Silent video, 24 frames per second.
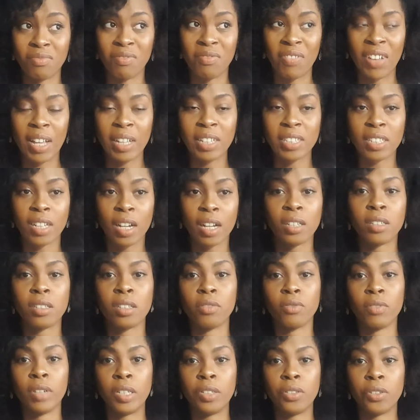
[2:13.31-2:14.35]
their sizes
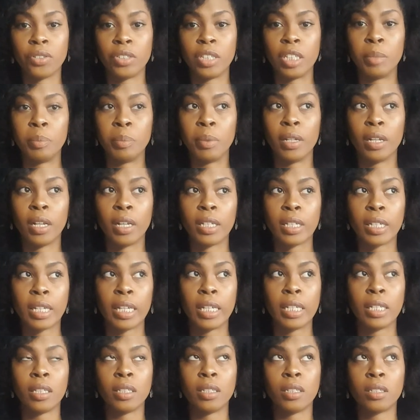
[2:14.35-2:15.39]
are really dodgy, but like
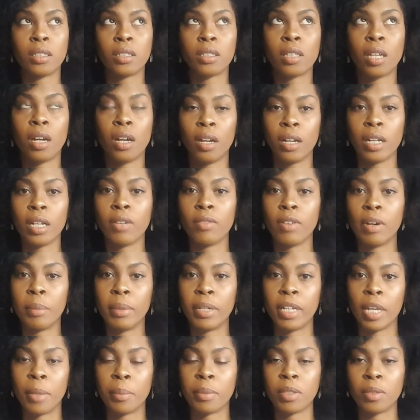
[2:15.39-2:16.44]
it is tight around my
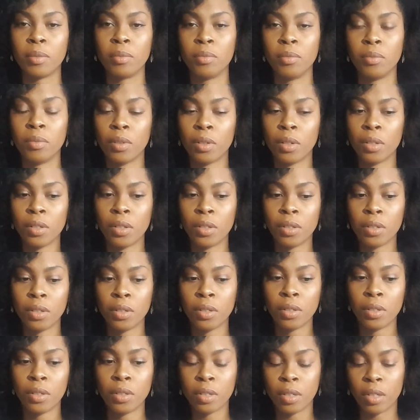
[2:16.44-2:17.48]
hips and
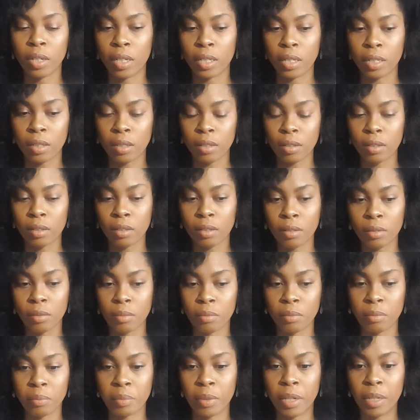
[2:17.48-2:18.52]
like
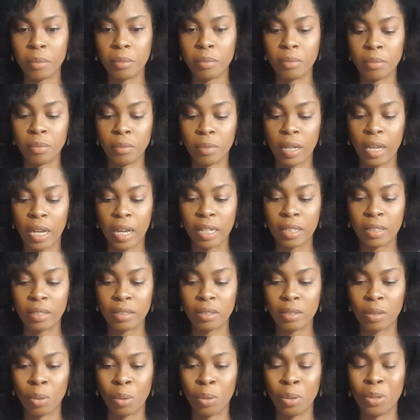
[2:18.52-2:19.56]
bum
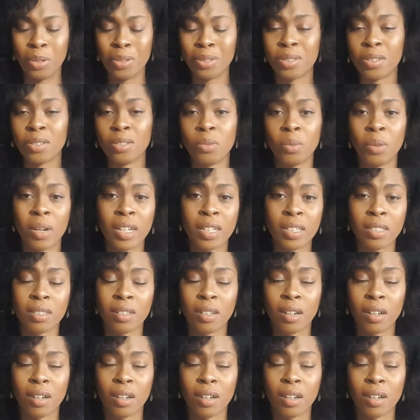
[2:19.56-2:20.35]
and loose on the waist.